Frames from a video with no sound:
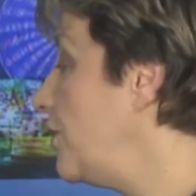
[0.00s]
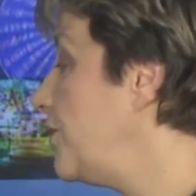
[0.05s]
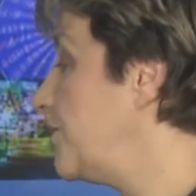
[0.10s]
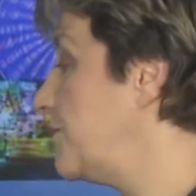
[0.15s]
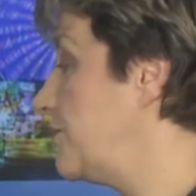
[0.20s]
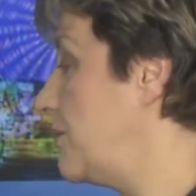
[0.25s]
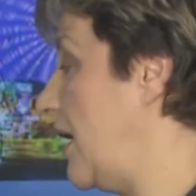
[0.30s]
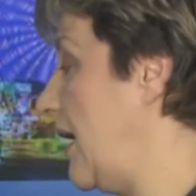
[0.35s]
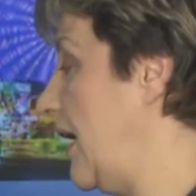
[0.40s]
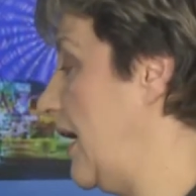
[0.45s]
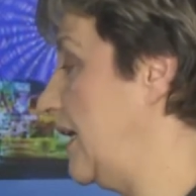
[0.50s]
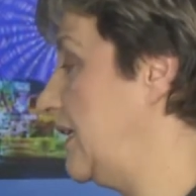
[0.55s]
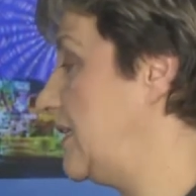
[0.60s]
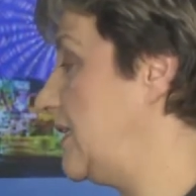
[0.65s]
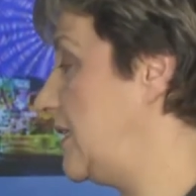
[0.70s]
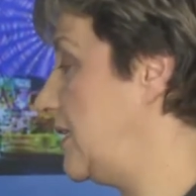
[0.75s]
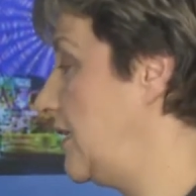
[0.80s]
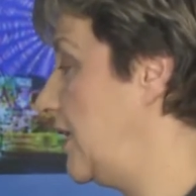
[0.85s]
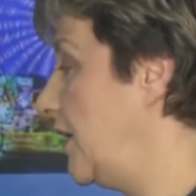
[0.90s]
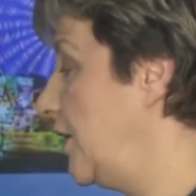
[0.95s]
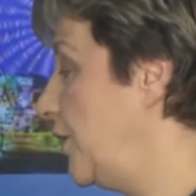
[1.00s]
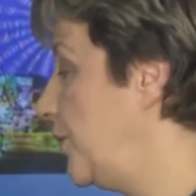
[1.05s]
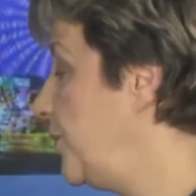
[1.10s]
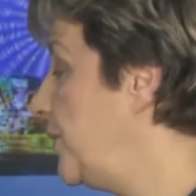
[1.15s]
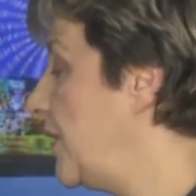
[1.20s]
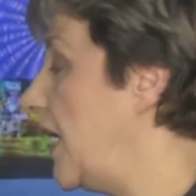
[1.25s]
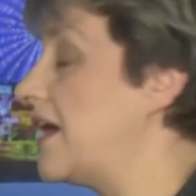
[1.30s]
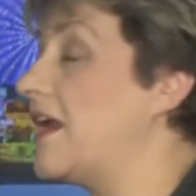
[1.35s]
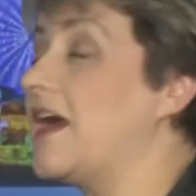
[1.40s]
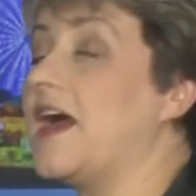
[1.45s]
the rides. We
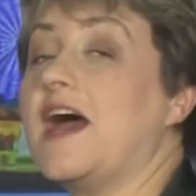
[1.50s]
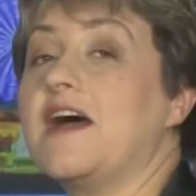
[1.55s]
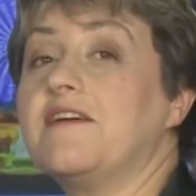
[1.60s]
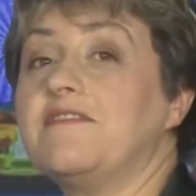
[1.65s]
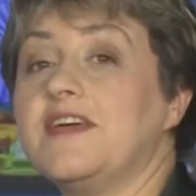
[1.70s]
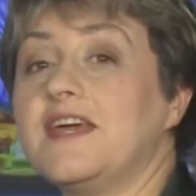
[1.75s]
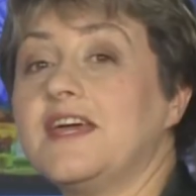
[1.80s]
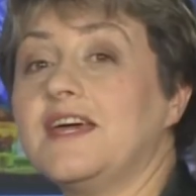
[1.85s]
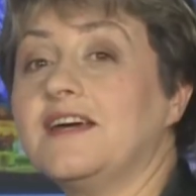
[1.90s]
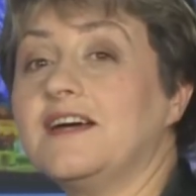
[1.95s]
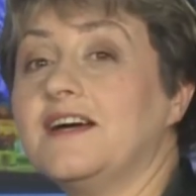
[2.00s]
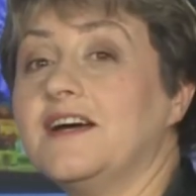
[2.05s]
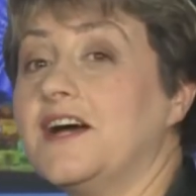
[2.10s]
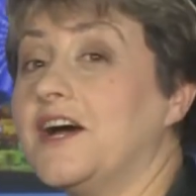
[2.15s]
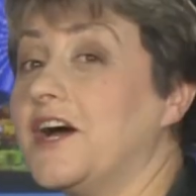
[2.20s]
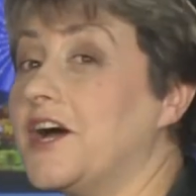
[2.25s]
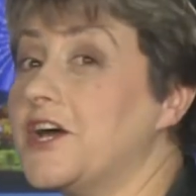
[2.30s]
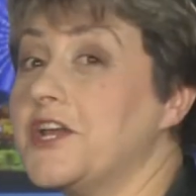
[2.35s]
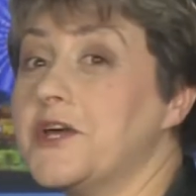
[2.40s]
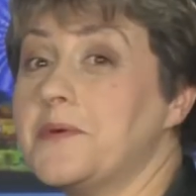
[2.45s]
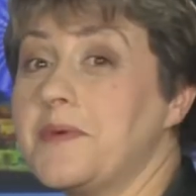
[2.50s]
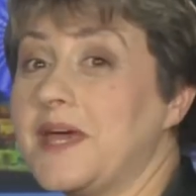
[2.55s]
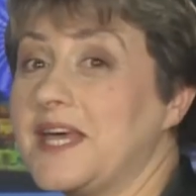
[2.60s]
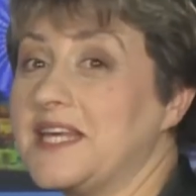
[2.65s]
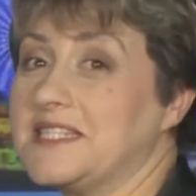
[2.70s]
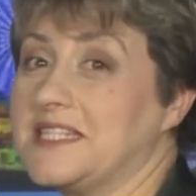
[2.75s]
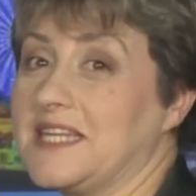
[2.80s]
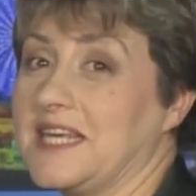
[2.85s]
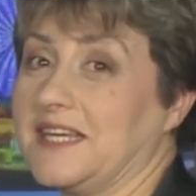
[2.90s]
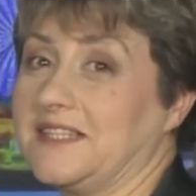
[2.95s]
are having an
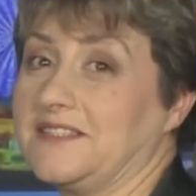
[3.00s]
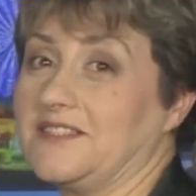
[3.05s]
amazing